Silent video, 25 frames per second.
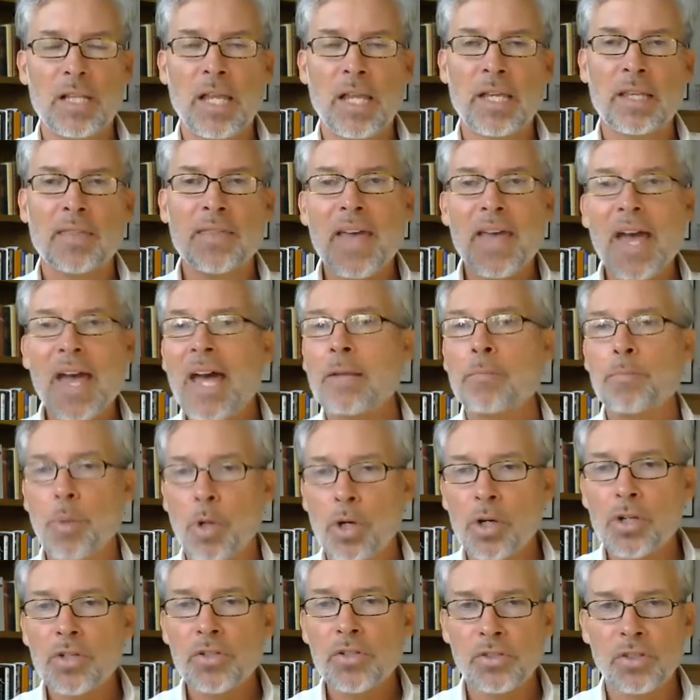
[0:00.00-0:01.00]
Like that
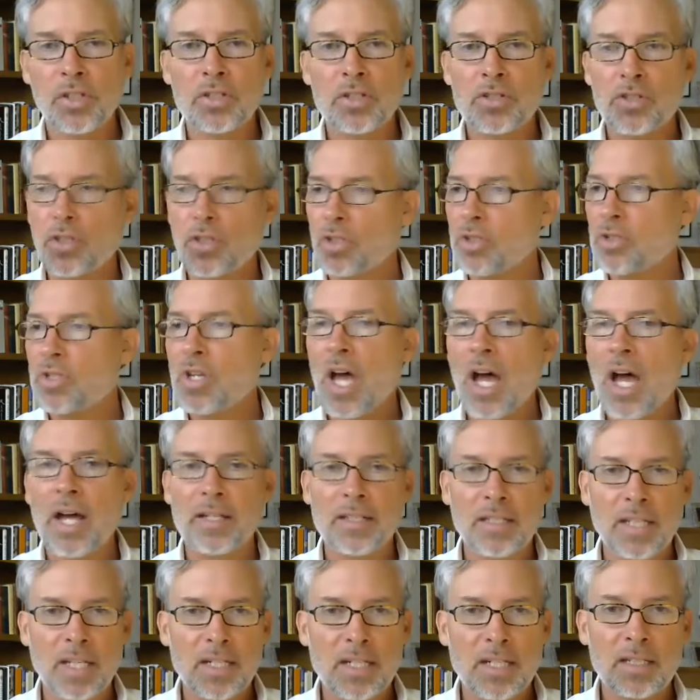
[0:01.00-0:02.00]
person should
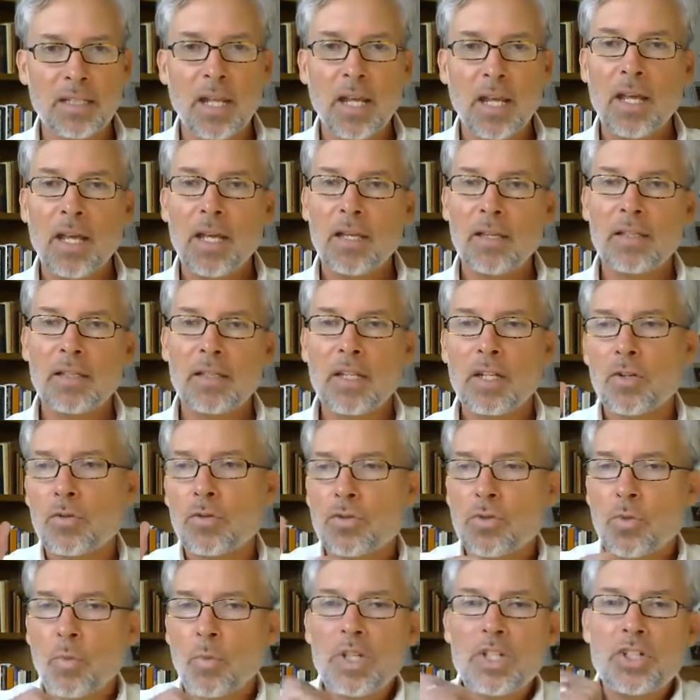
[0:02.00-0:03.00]
not get, you know,
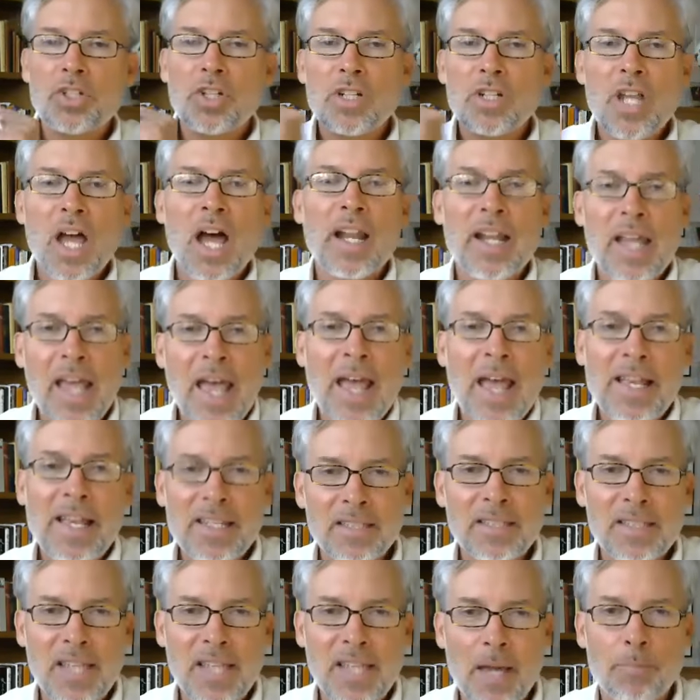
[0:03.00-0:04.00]
we should not
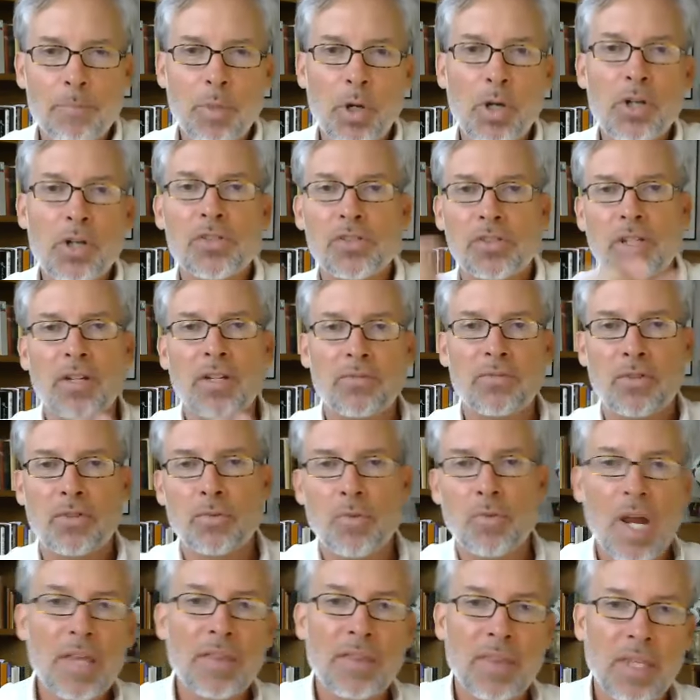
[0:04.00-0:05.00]
ask that person if the
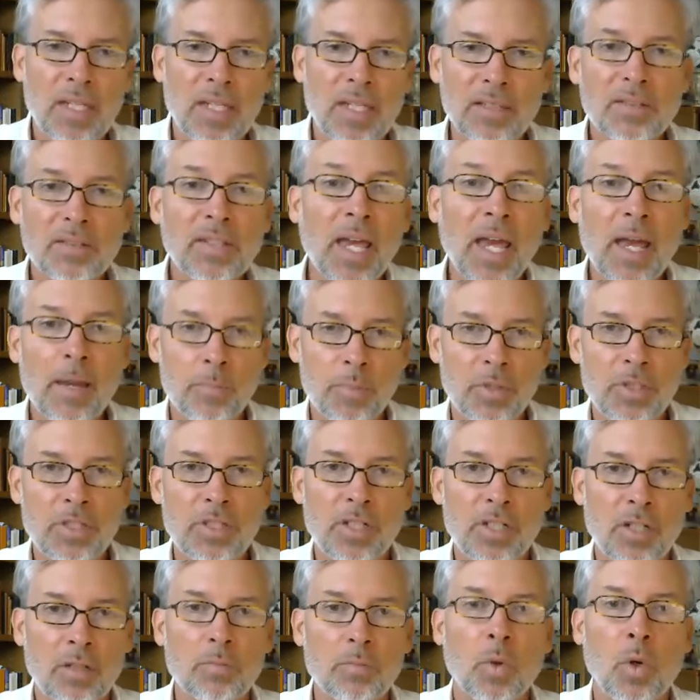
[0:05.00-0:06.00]
right thing has happened
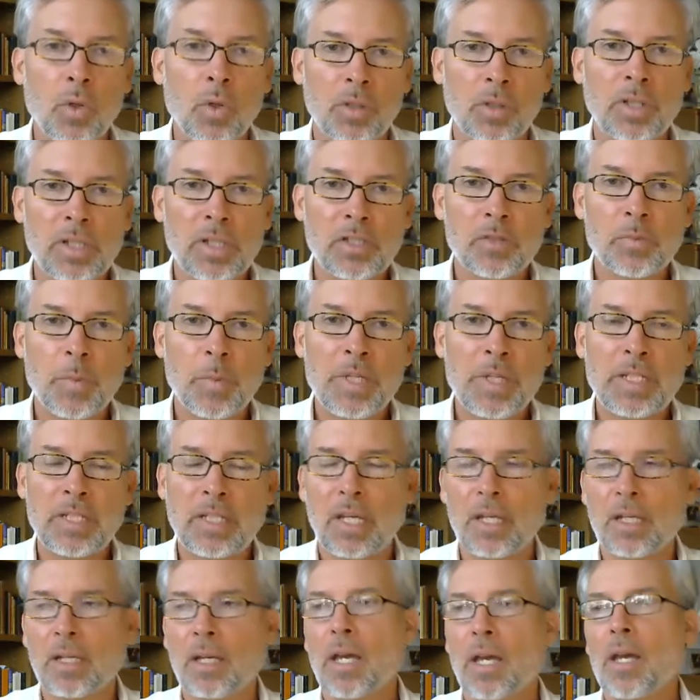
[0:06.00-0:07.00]
here, morally
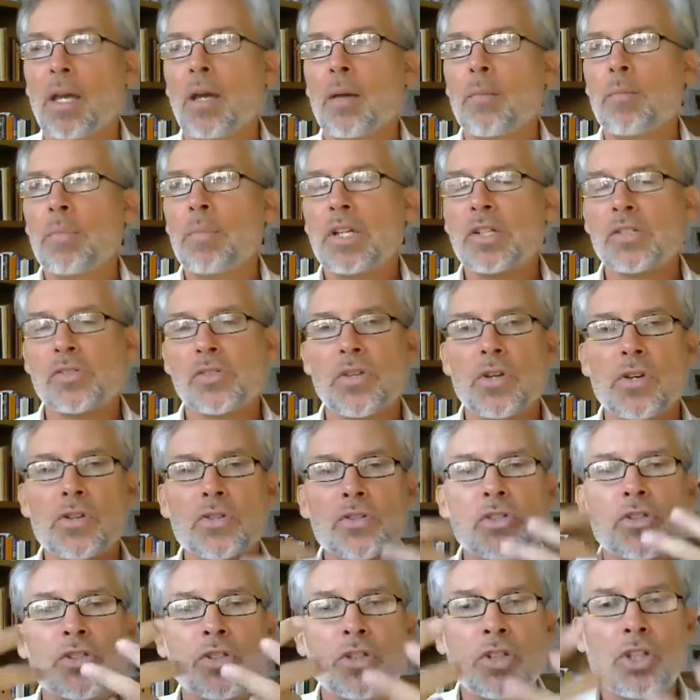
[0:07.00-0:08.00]
speaking, because they're
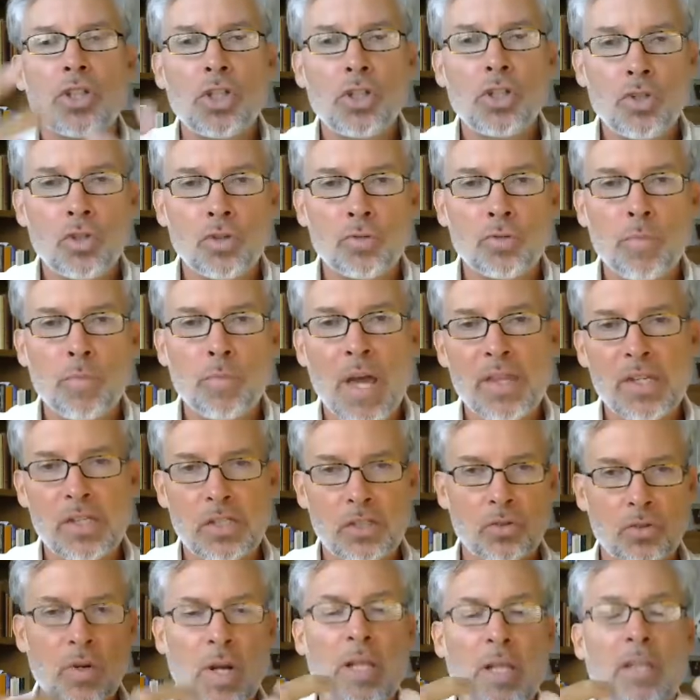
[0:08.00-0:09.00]
skewed by the
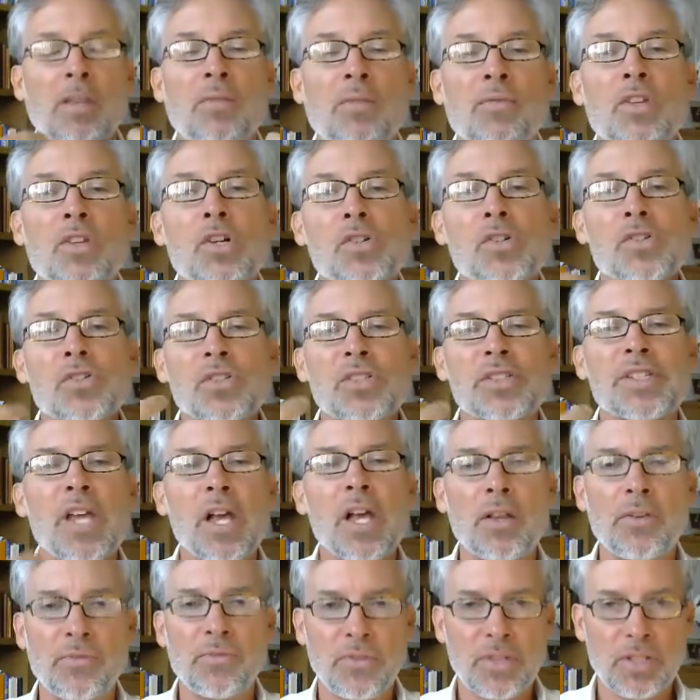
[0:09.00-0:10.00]
strength of their
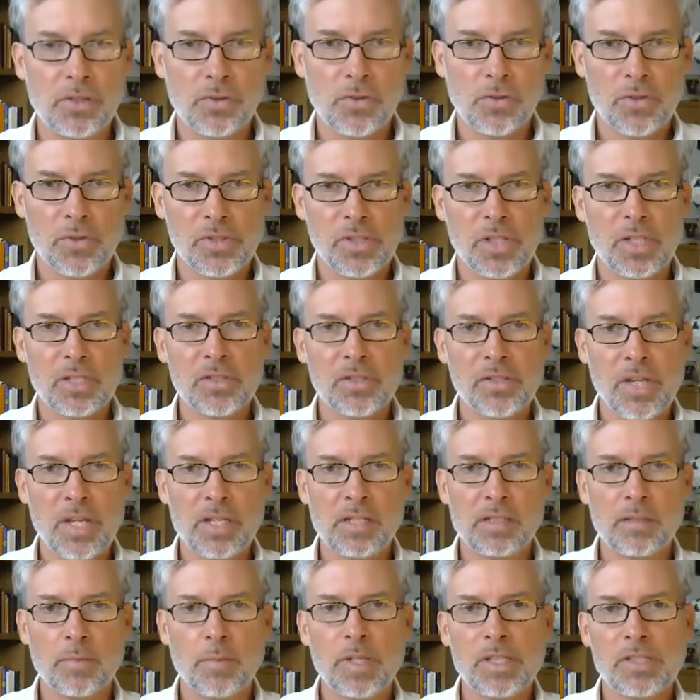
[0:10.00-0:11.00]
self interested
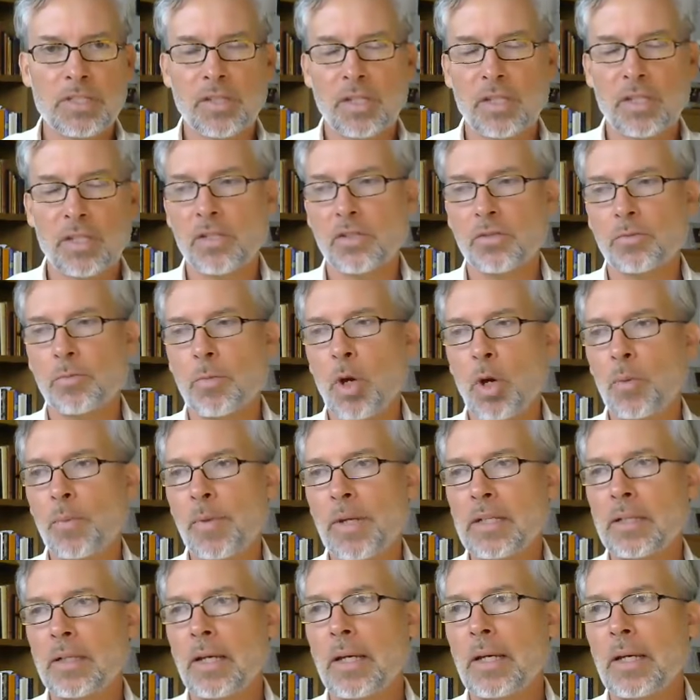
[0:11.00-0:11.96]
sentiments in this moment.